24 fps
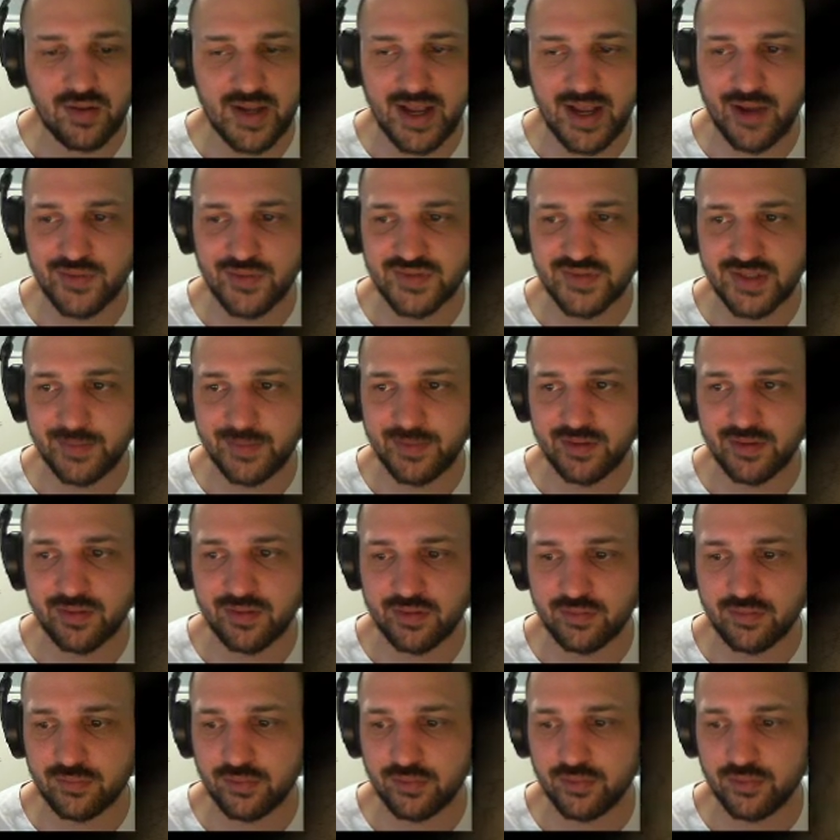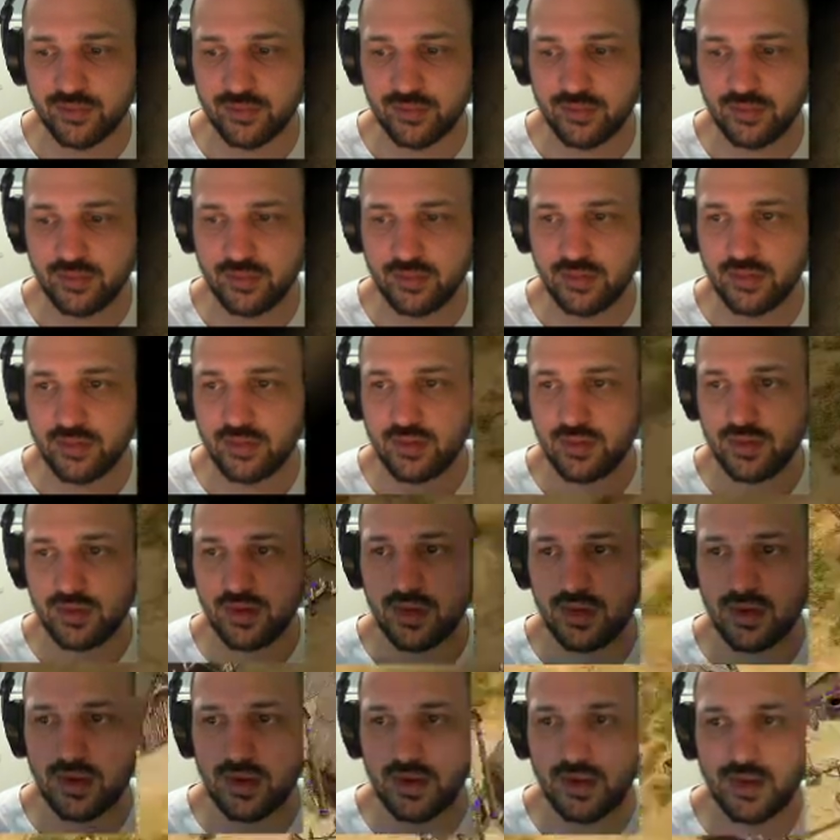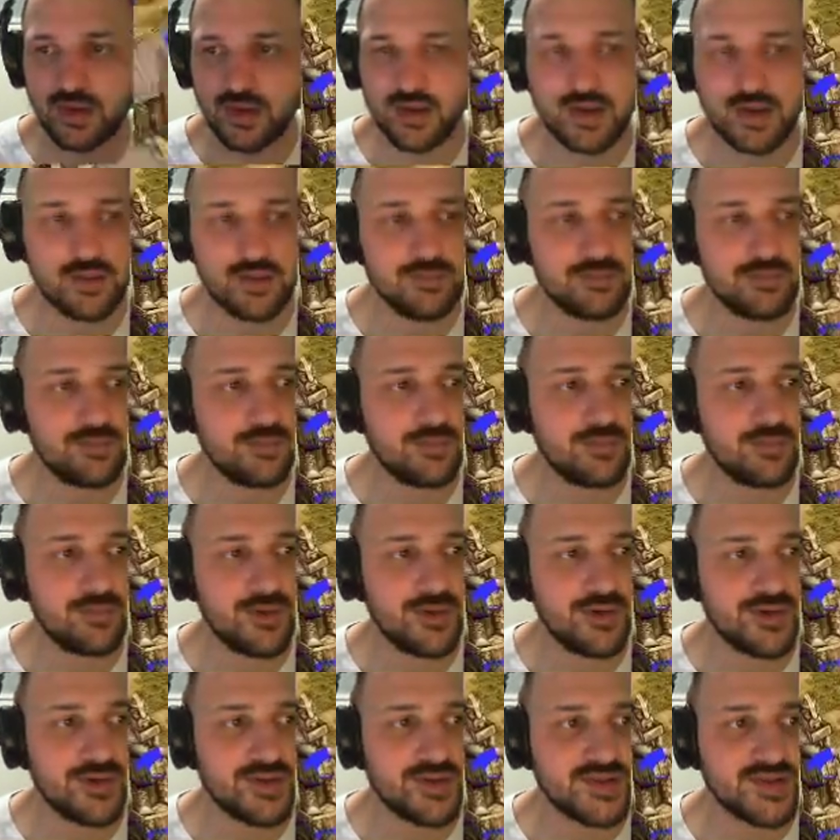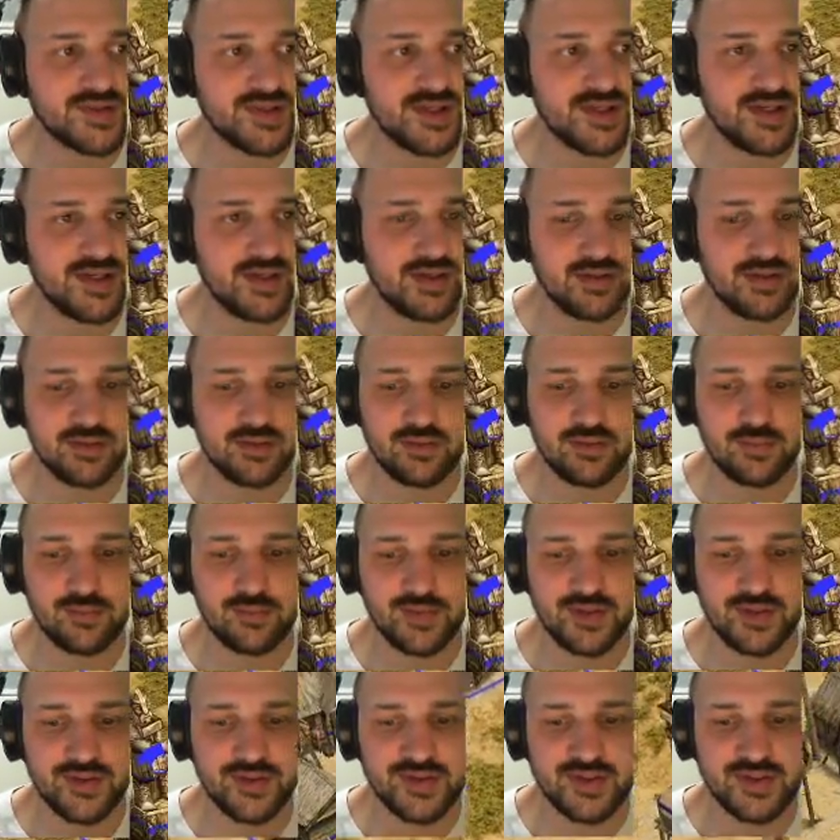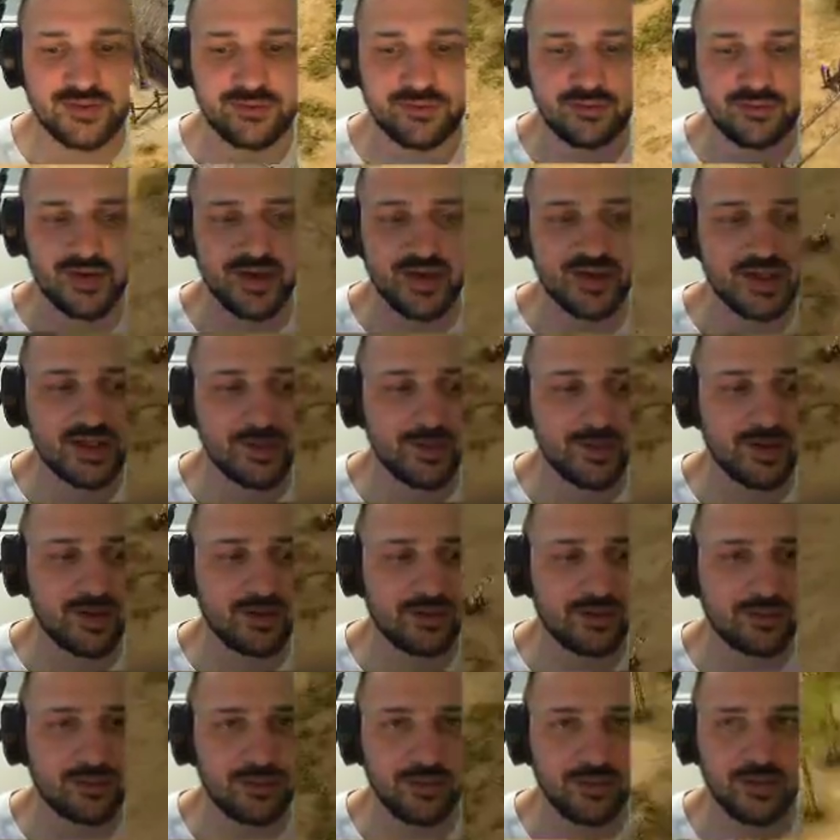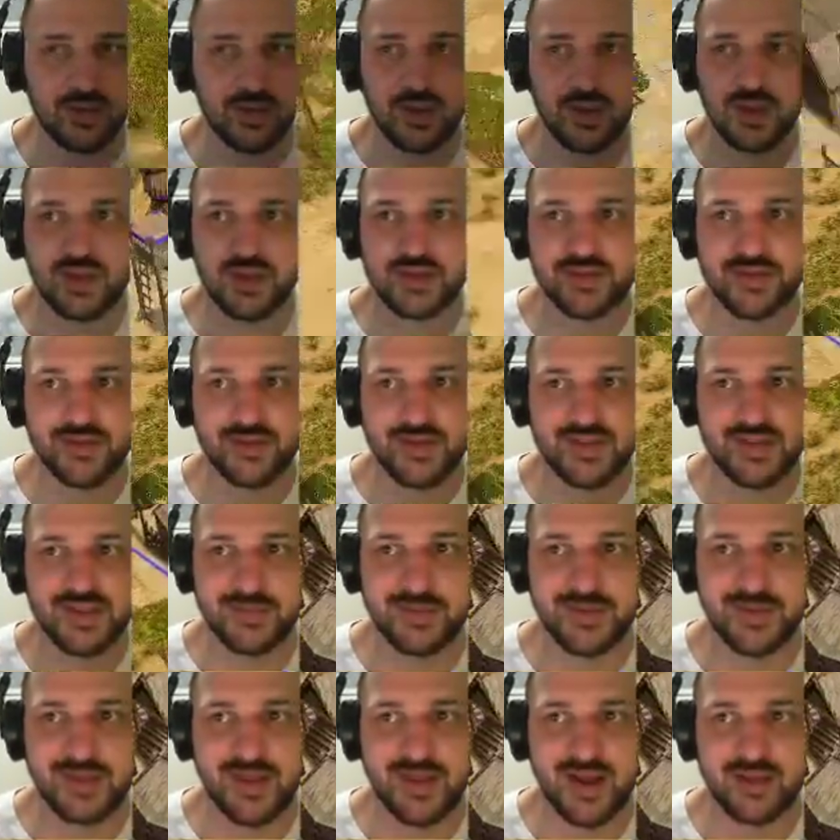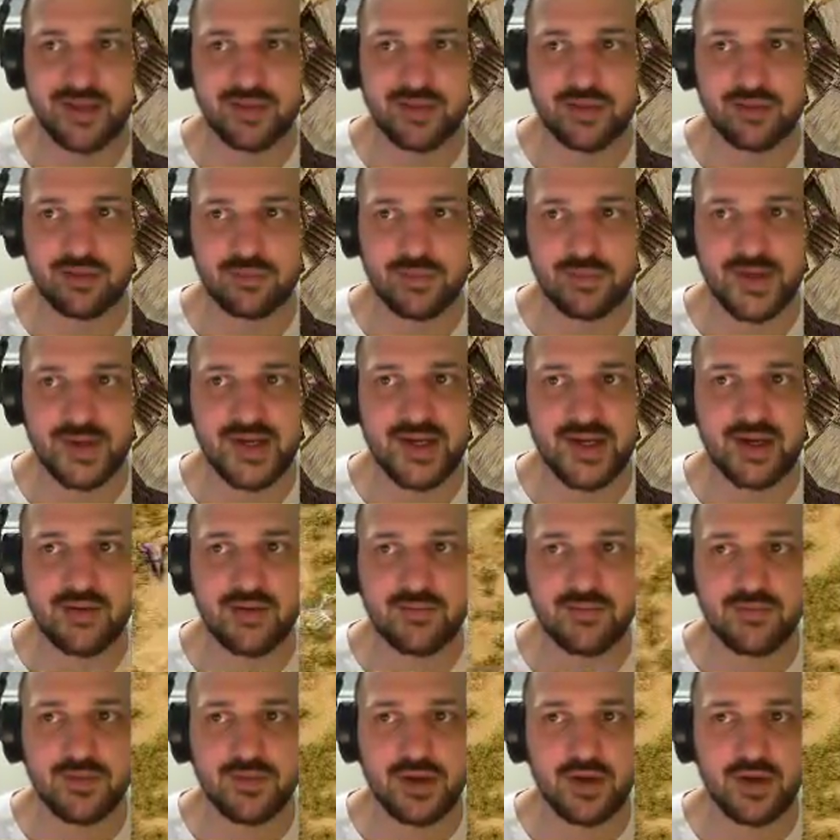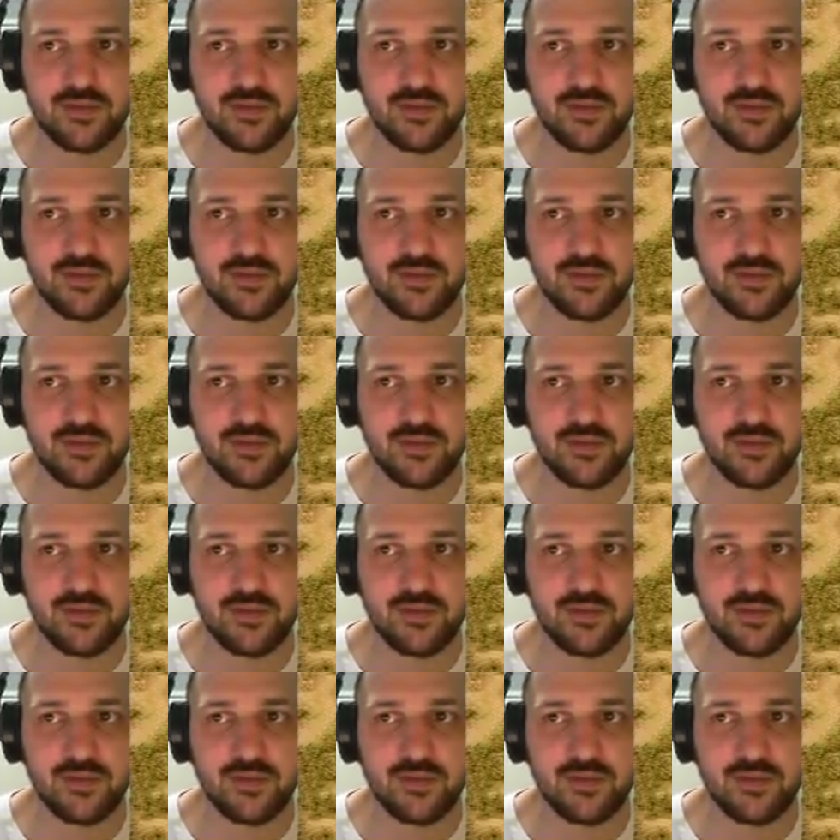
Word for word: House coming through. Um, we don't see... Ooh, we do see Freya coming through. So it's going to be that 3 or